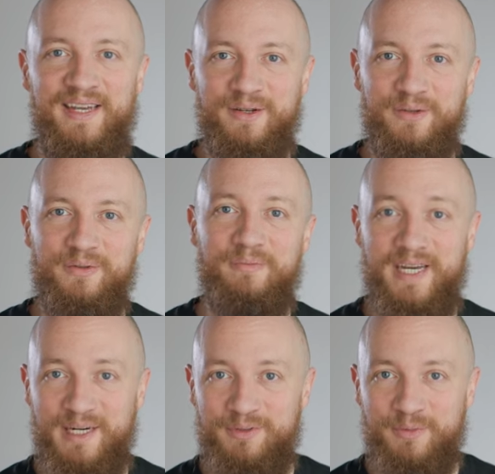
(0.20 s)
Hello,
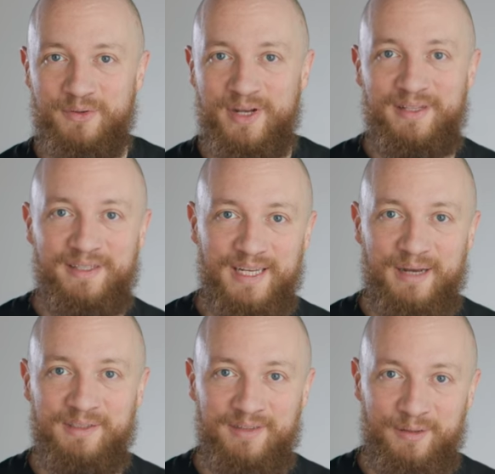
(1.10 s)
my name is Manuel and
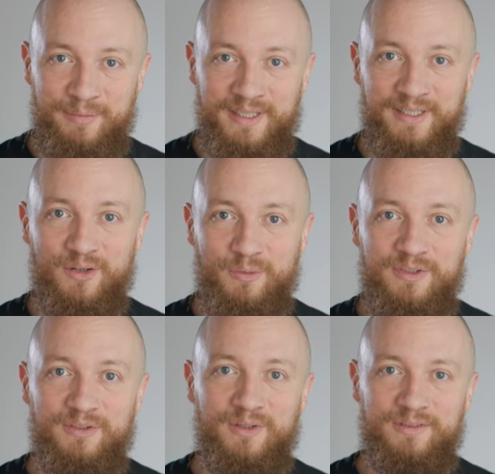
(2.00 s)
I'm developing an
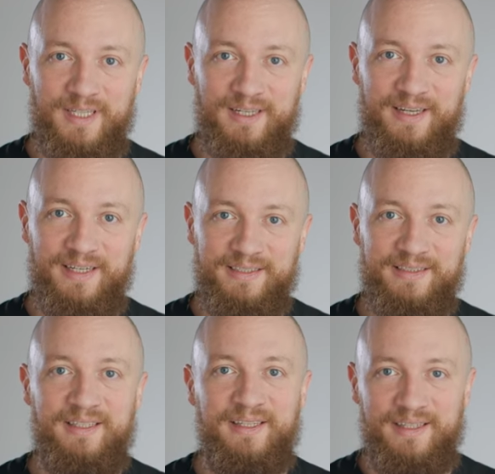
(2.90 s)
open source satellite.
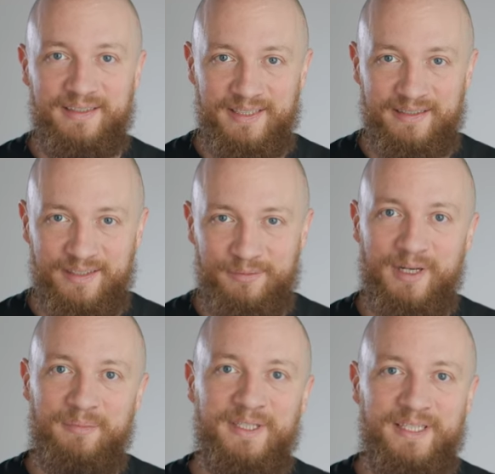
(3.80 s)
This is my
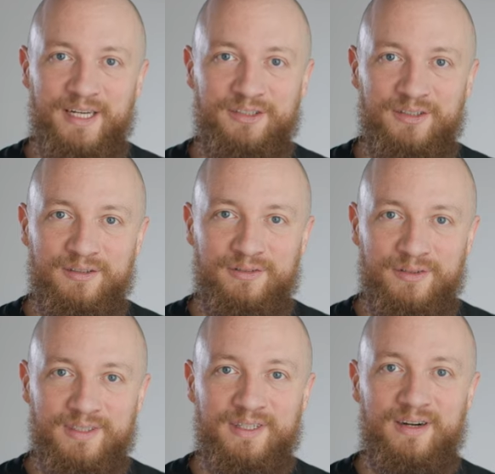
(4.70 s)
application
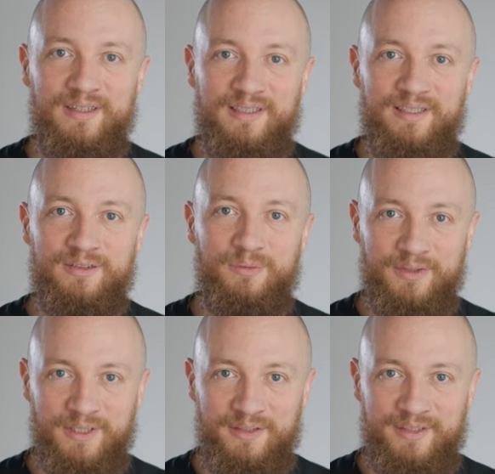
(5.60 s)
for the Artlist
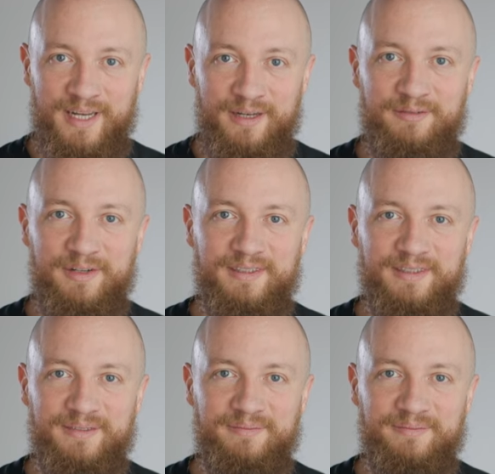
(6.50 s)
100K fund.